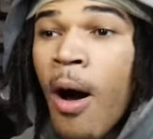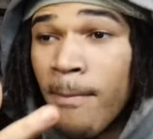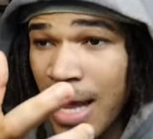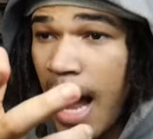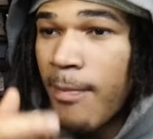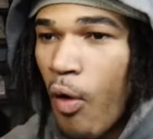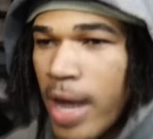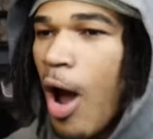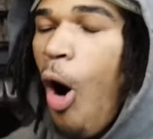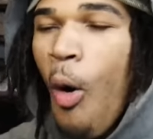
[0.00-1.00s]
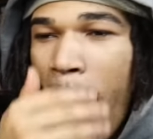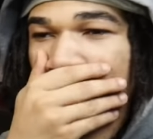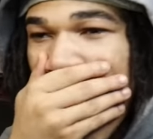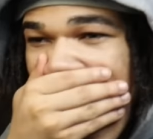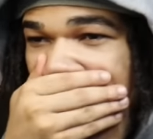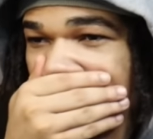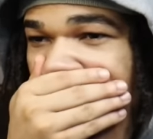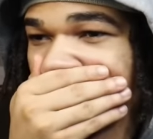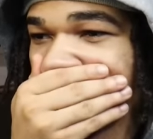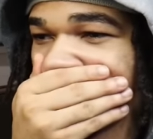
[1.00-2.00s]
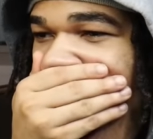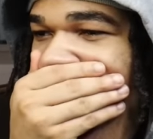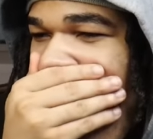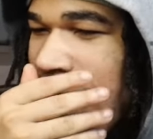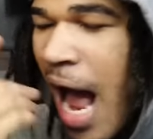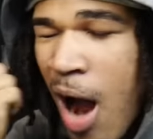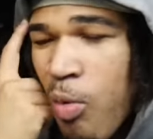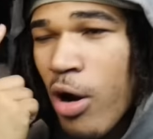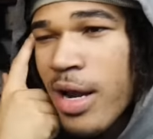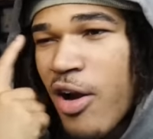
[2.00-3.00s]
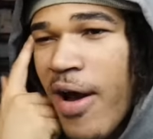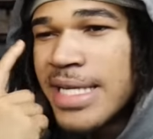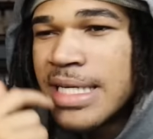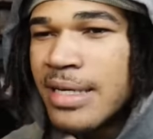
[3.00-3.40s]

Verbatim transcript: Block boy. Oh my God, God working crazy.